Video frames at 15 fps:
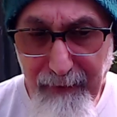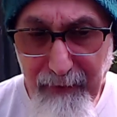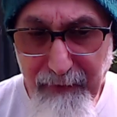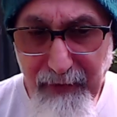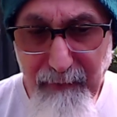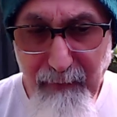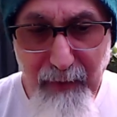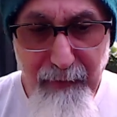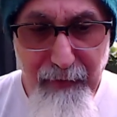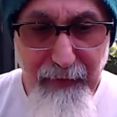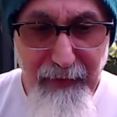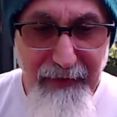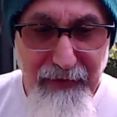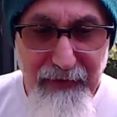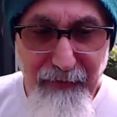Ding Bobber,
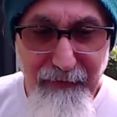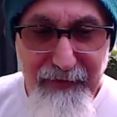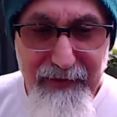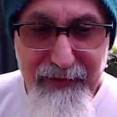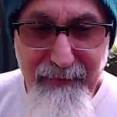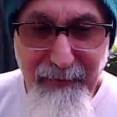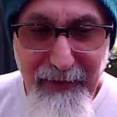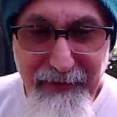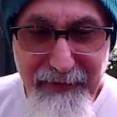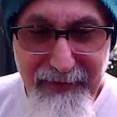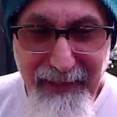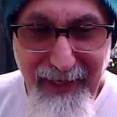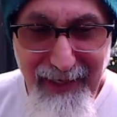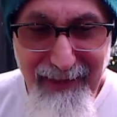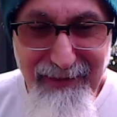I used to feed spiders
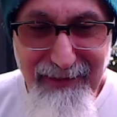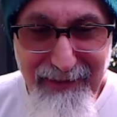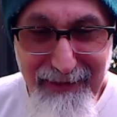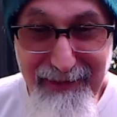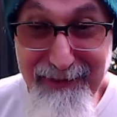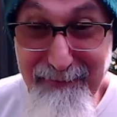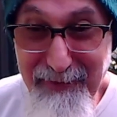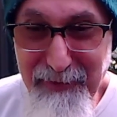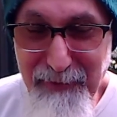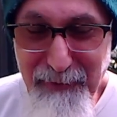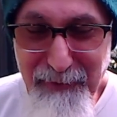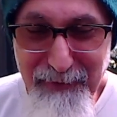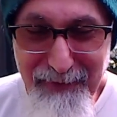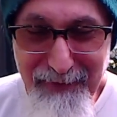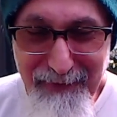ants as a kid. Me
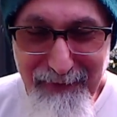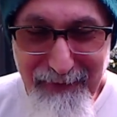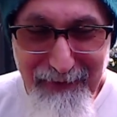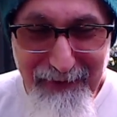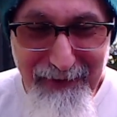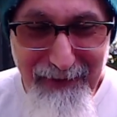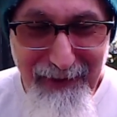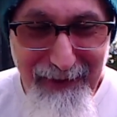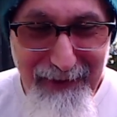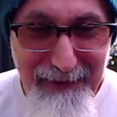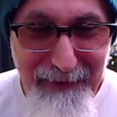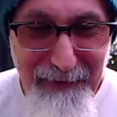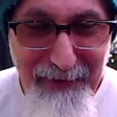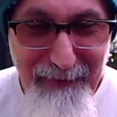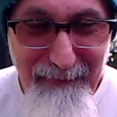too. Uh,
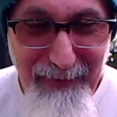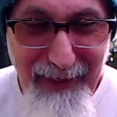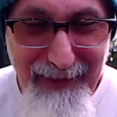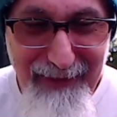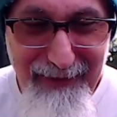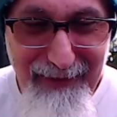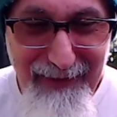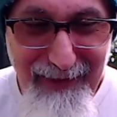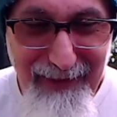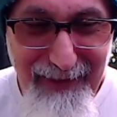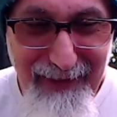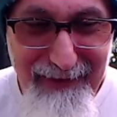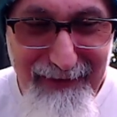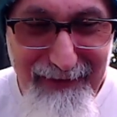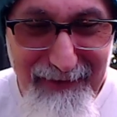looking back
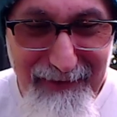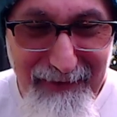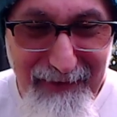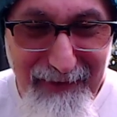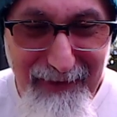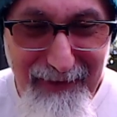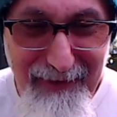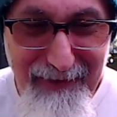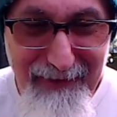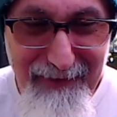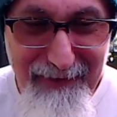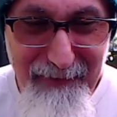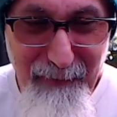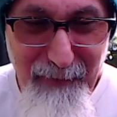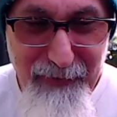at uh,
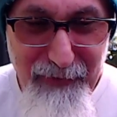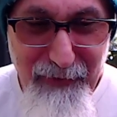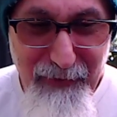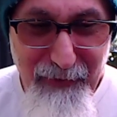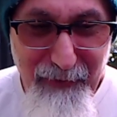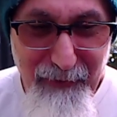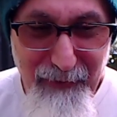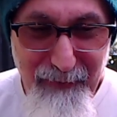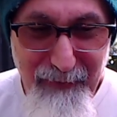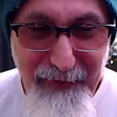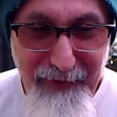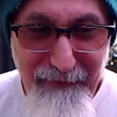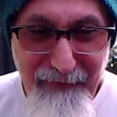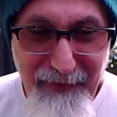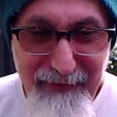it was cruel, but
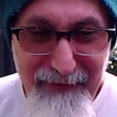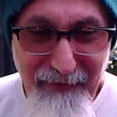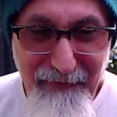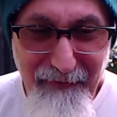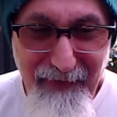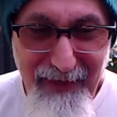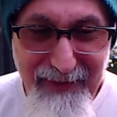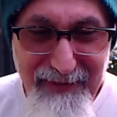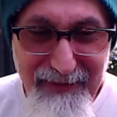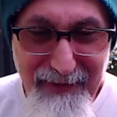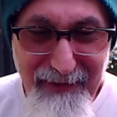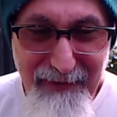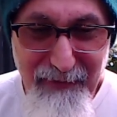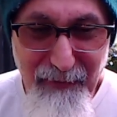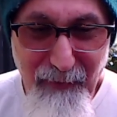I found it
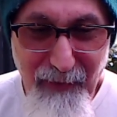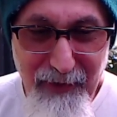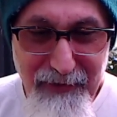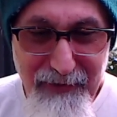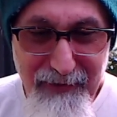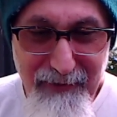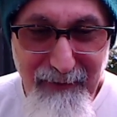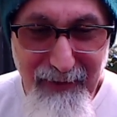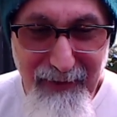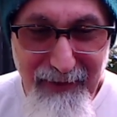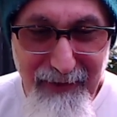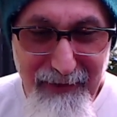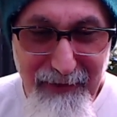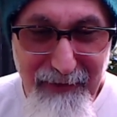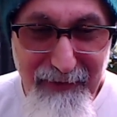fascinating to watch them
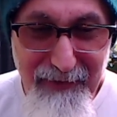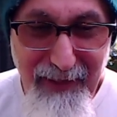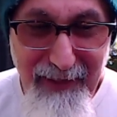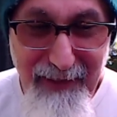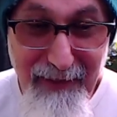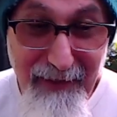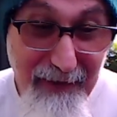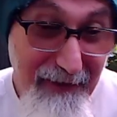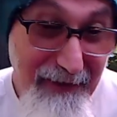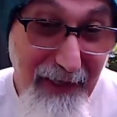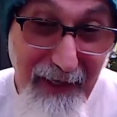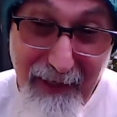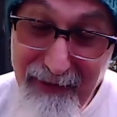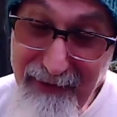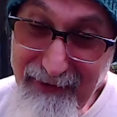kill the ant.
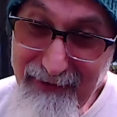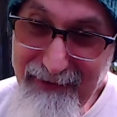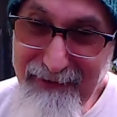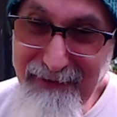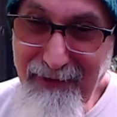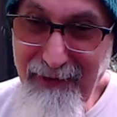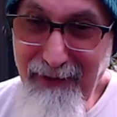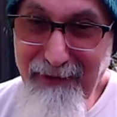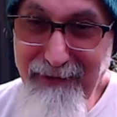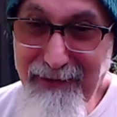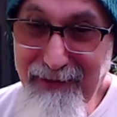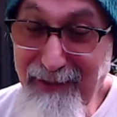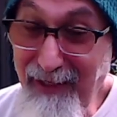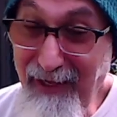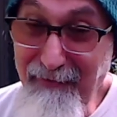Yeah, it's uh,
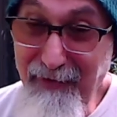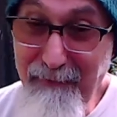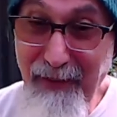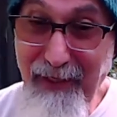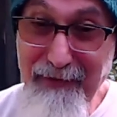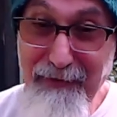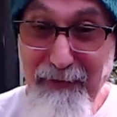it's like having a pet.